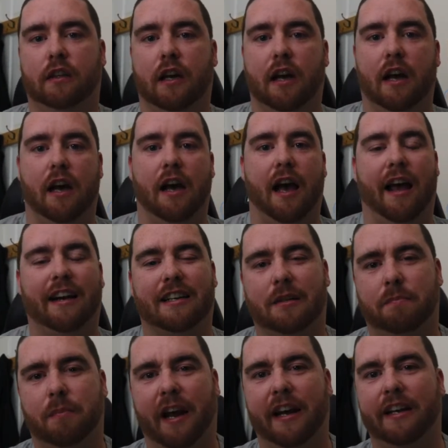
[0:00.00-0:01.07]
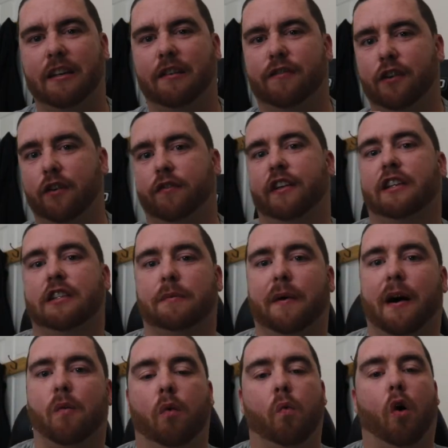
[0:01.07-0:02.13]
explain a few things
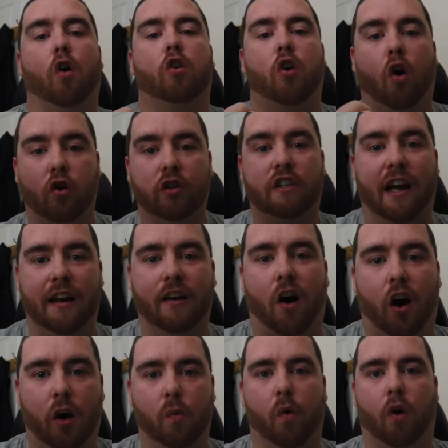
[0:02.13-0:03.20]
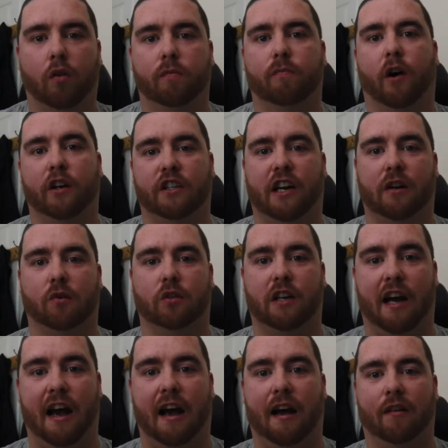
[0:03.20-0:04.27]
about what content I want my channel to
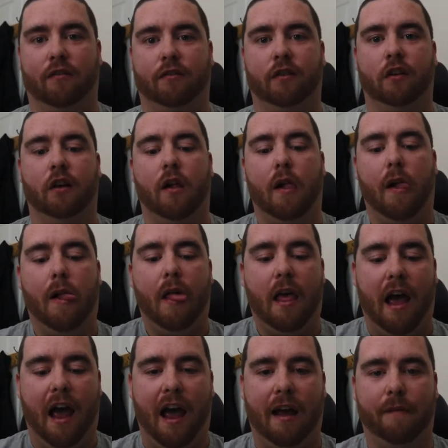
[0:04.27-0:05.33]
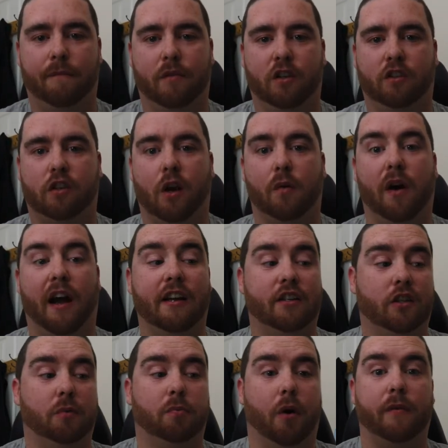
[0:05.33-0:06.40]
have. So as
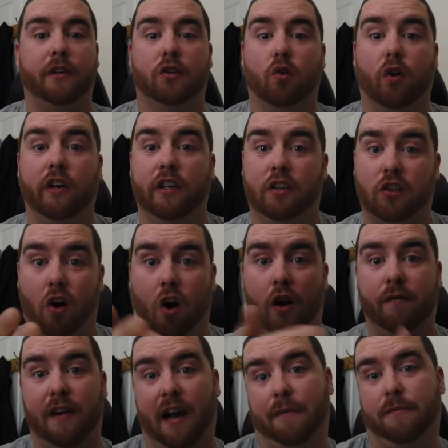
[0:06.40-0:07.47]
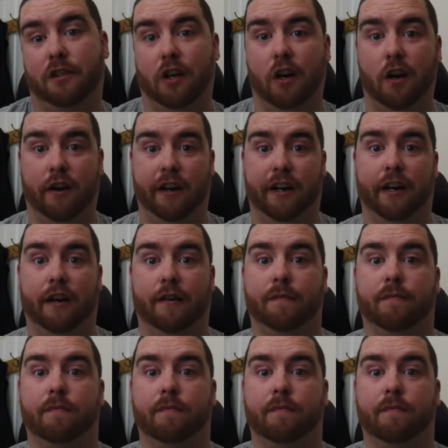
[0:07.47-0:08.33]
you probably saw in the time lapse earlier